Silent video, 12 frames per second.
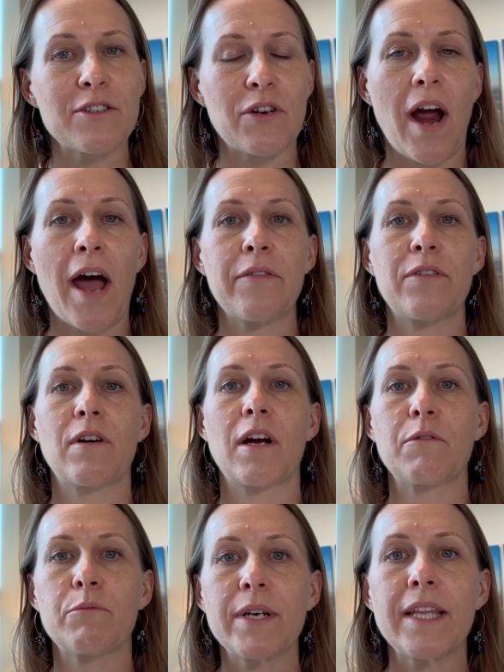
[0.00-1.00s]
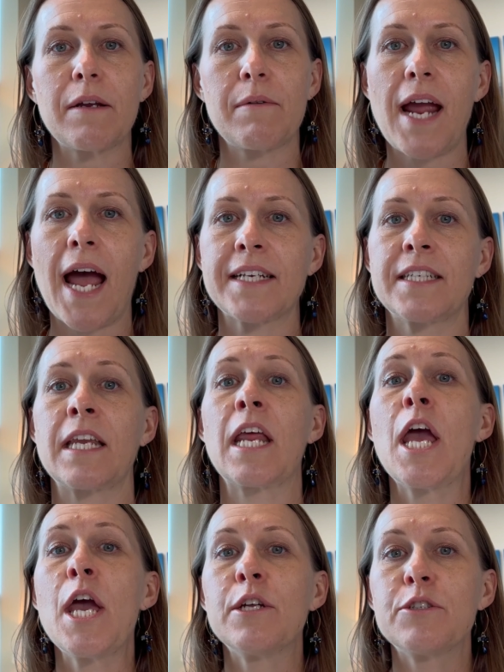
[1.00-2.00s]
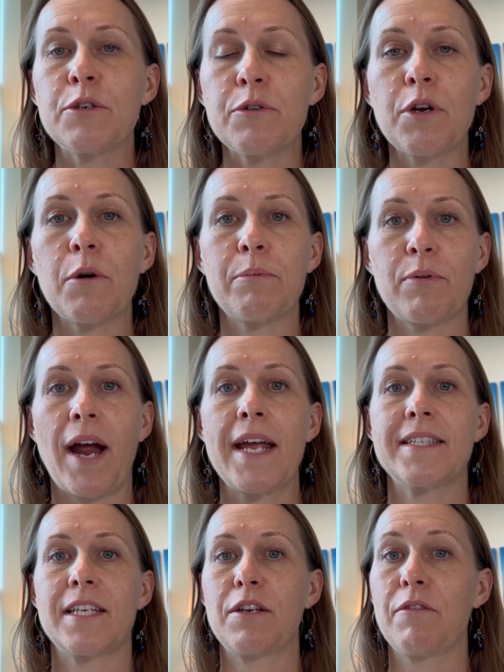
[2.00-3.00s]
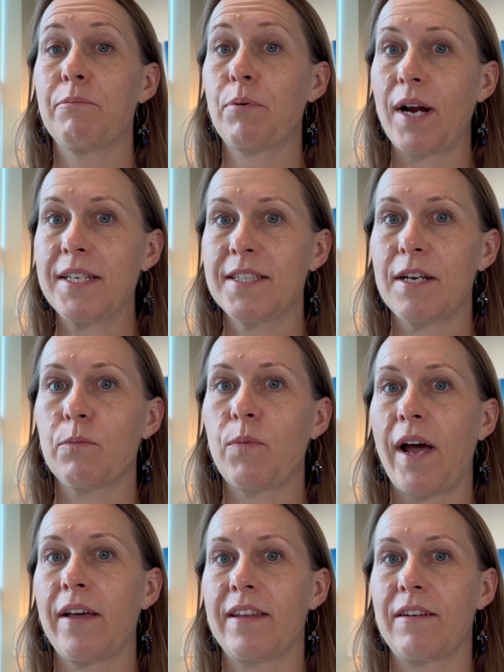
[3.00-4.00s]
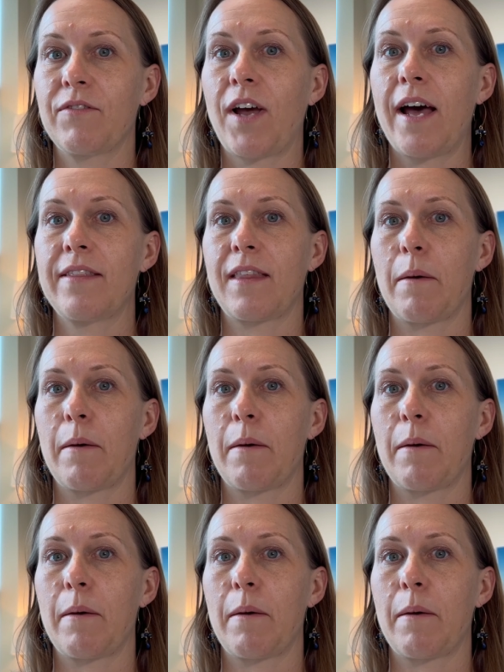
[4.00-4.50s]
are out there and really reacting to your price and you've priced it well and have got the